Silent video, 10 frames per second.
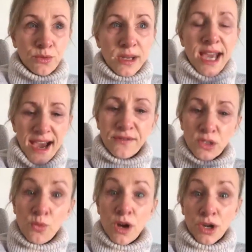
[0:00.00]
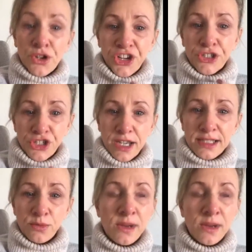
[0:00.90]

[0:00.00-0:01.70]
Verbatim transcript: we have to work on our shit.